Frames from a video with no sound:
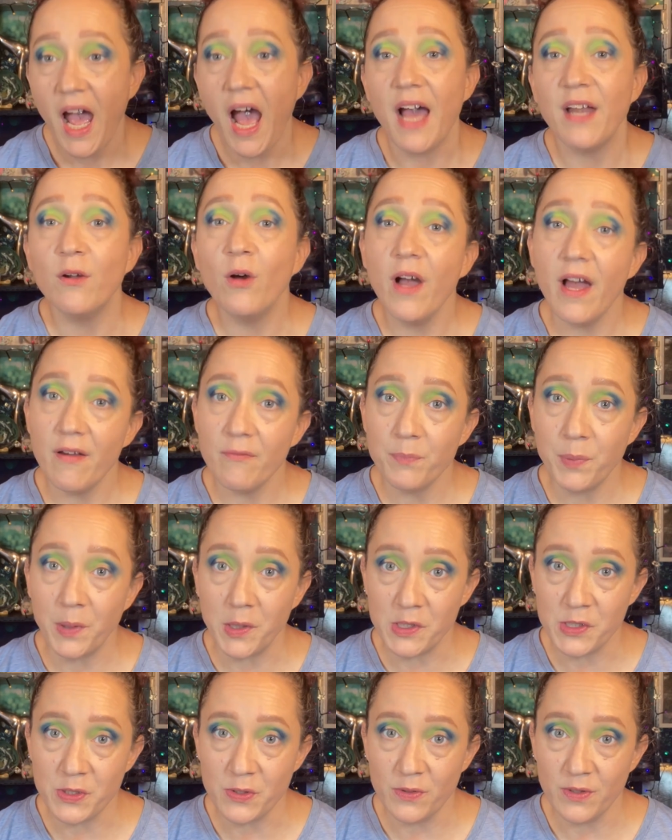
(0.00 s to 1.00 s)
I don't have
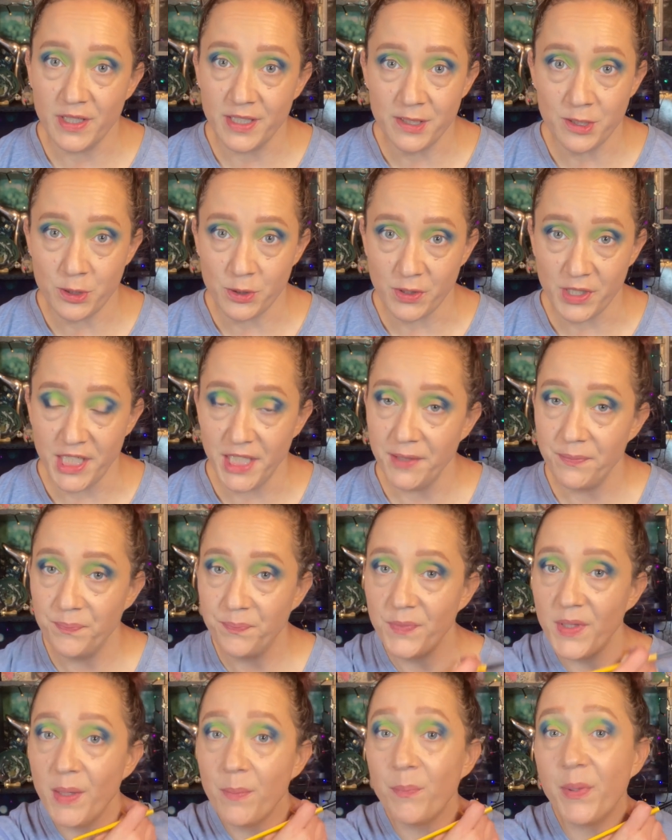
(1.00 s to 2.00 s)
personal injury,
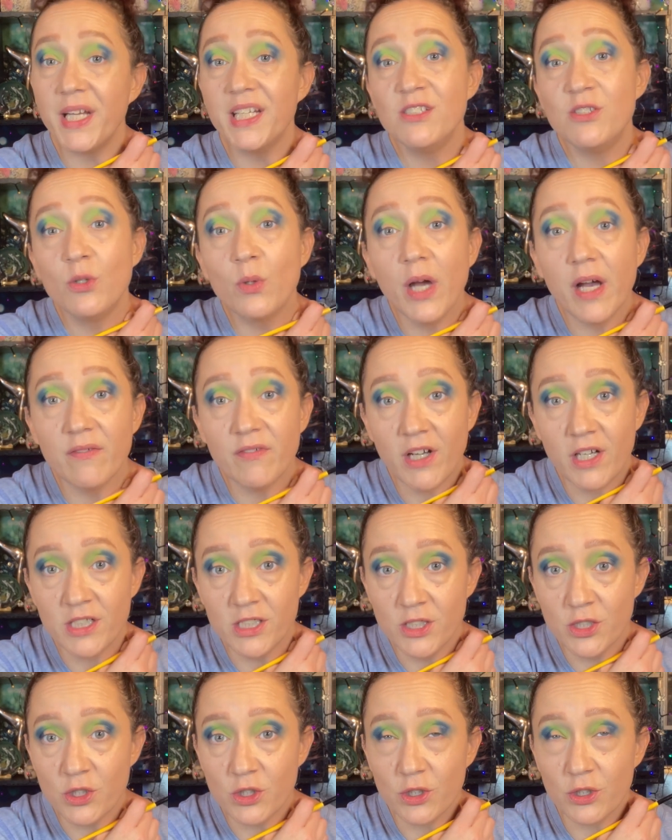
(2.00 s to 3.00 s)
but I do have
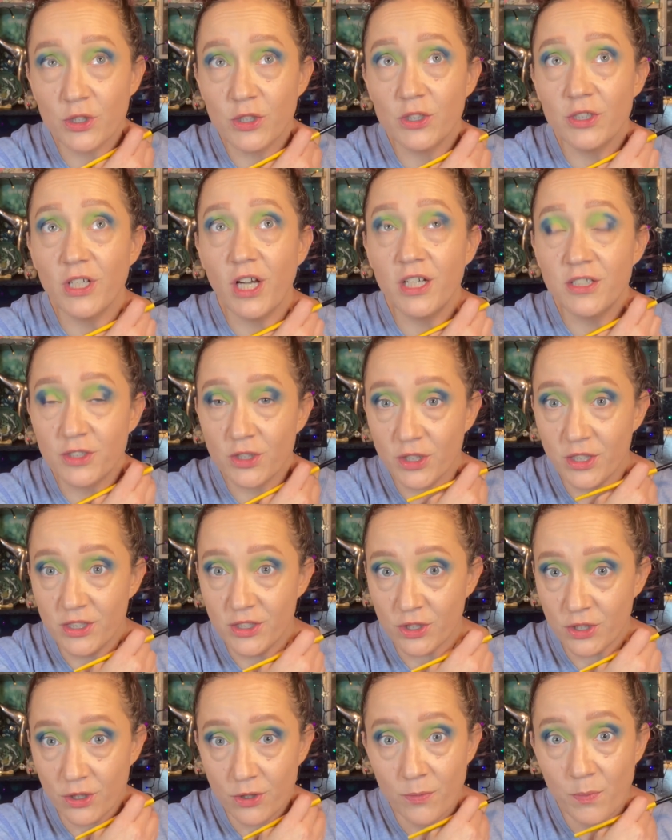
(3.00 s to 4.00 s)
uninsured,
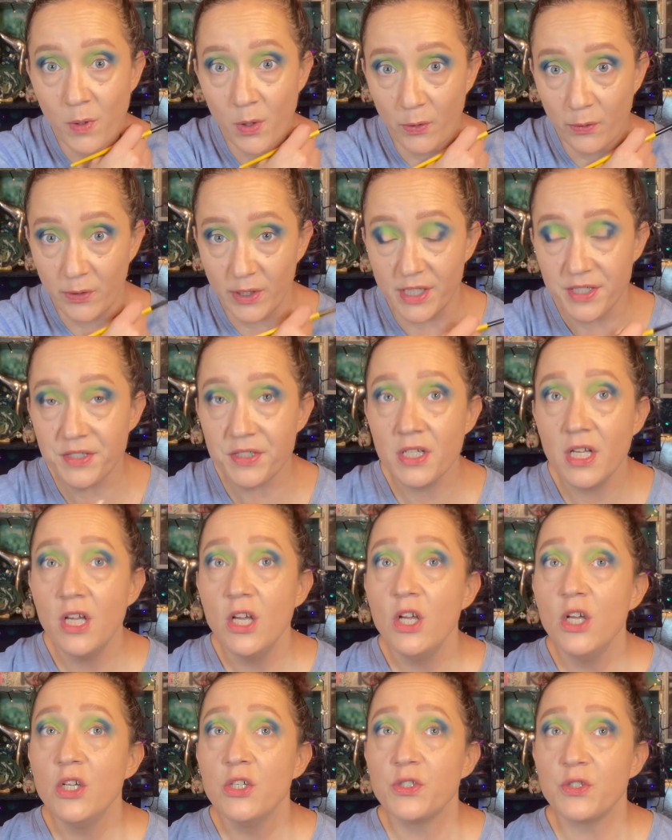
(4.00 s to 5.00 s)
underinsured motorists.
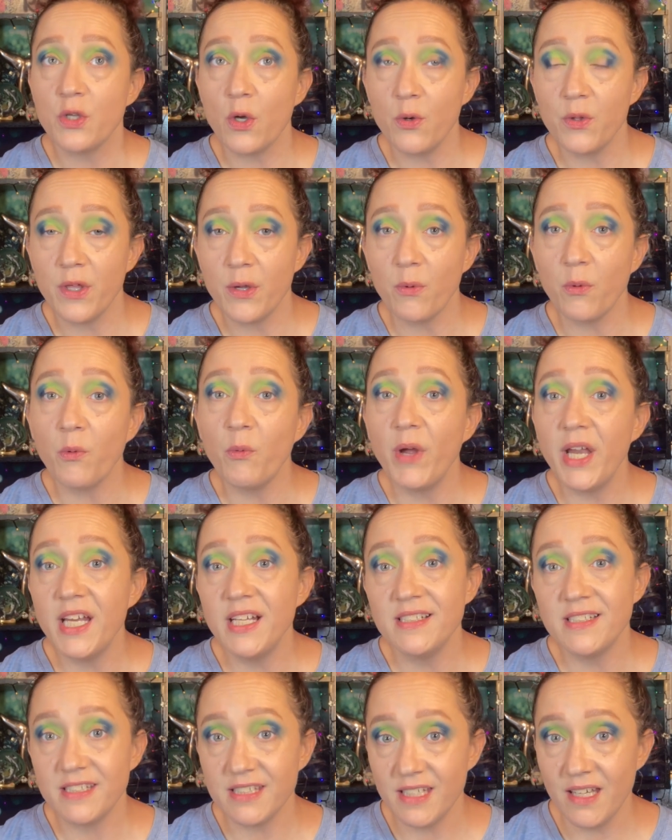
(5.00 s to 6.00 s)
So they were
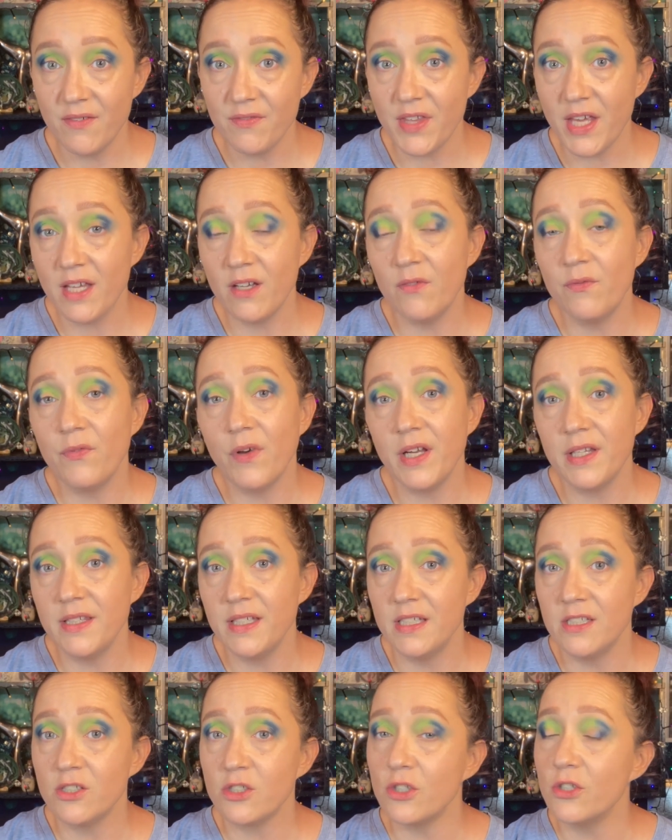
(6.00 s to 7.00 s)
waiting to see if they could find the
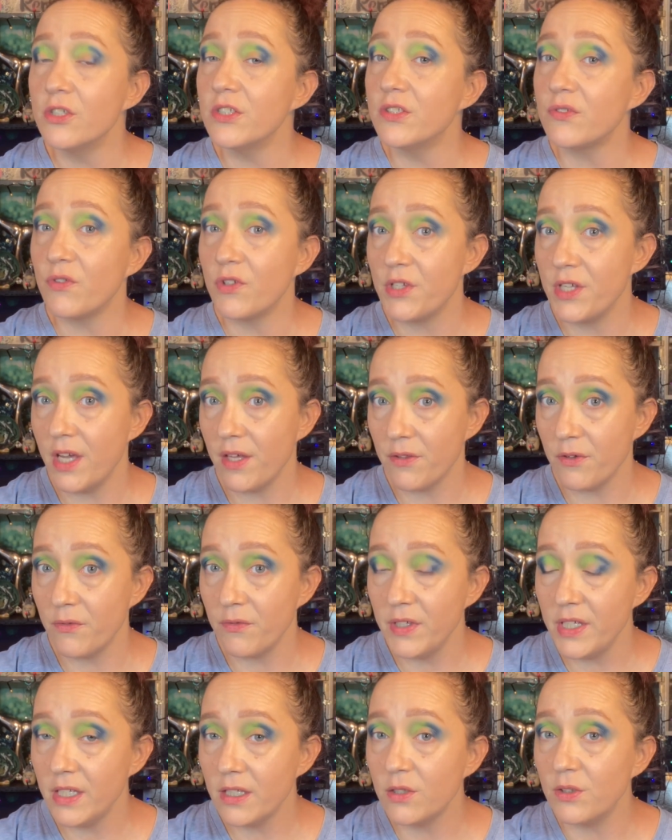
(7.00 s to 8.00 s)
insurance for the other
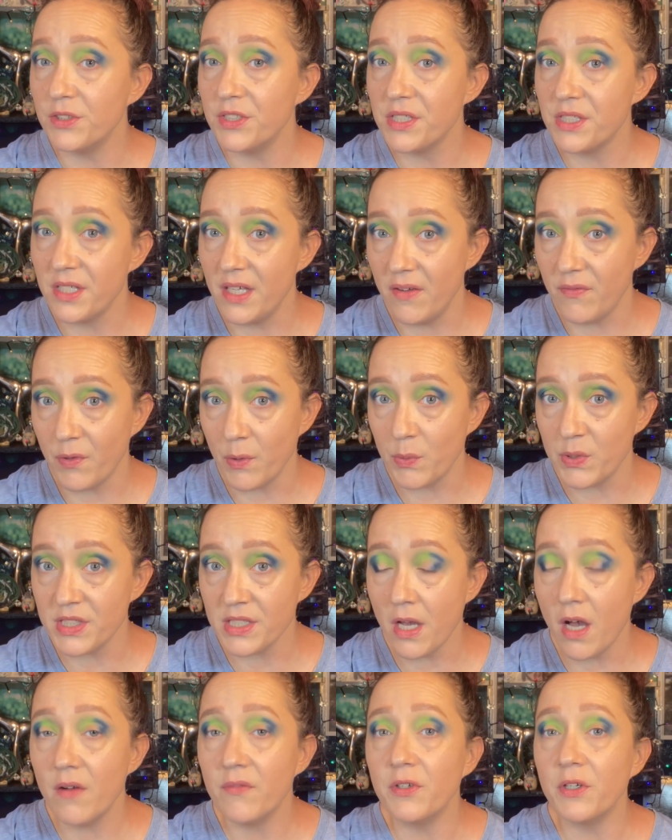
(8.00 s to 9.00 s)
vehicle to see if it was
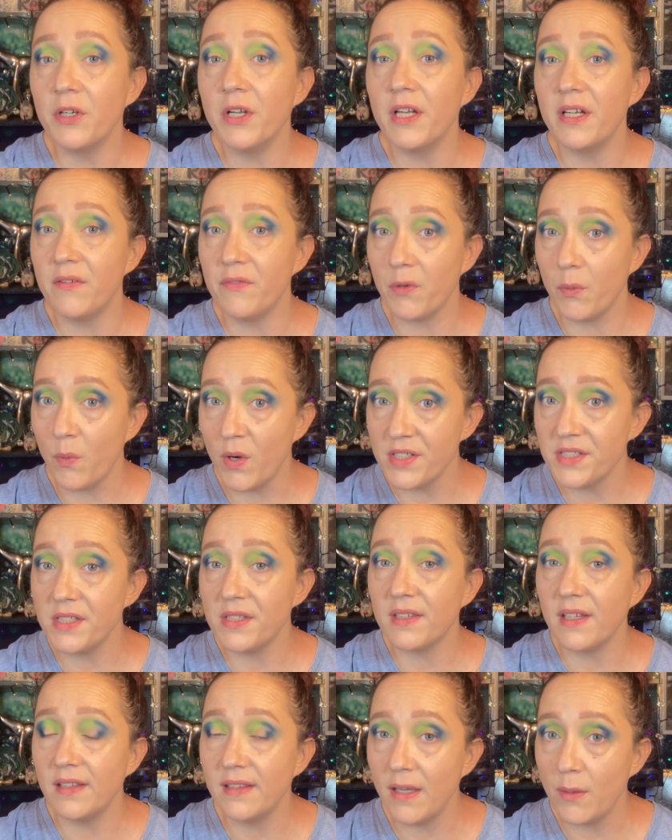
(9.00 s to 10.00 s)
covered. And if it
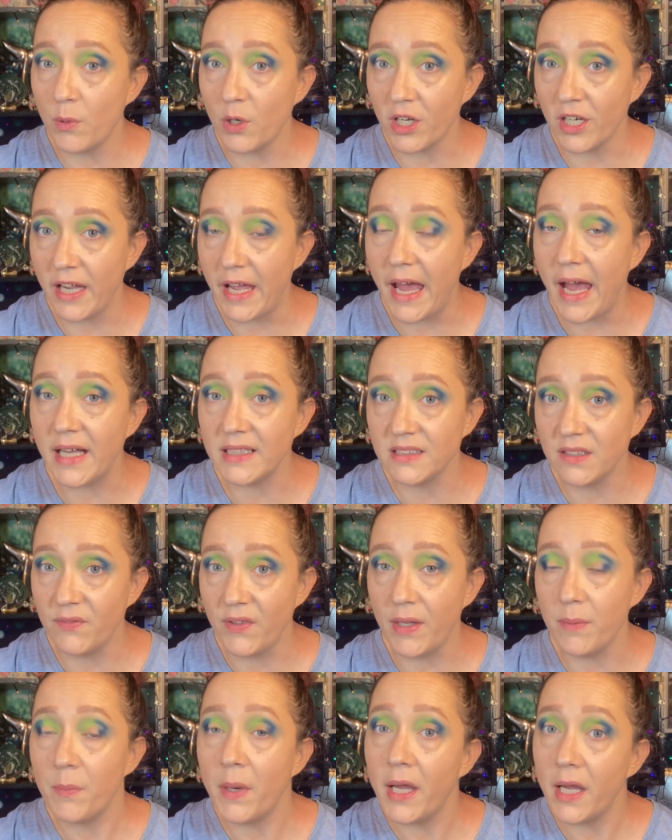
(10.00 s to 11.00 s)
wasn't, then they were going to
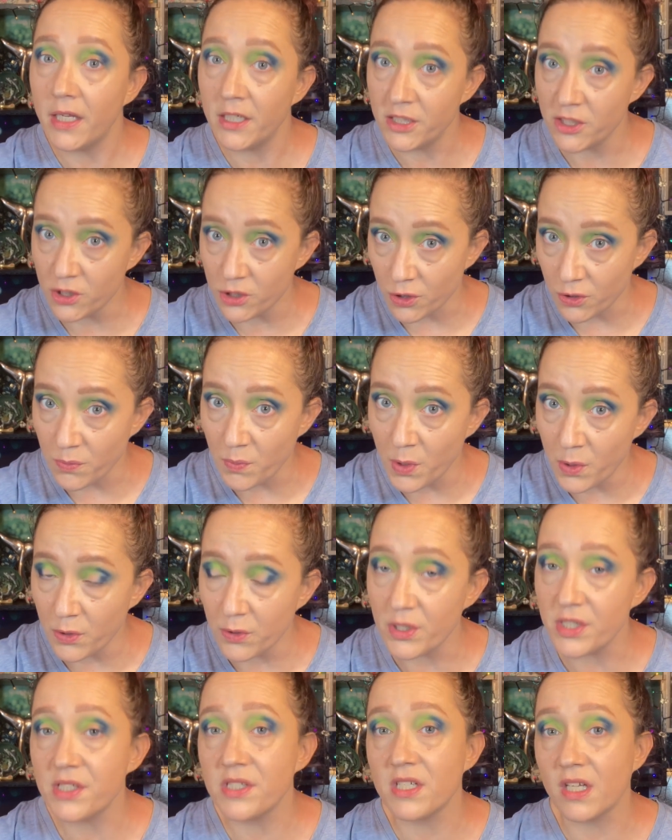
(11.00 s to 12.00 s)
activate my uninsured
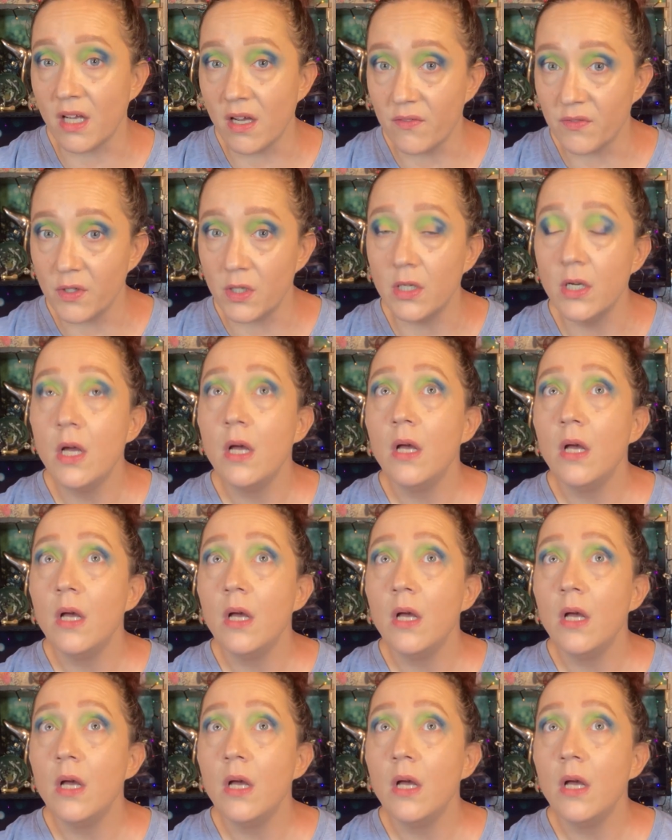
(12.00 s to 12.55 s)
motorist to cover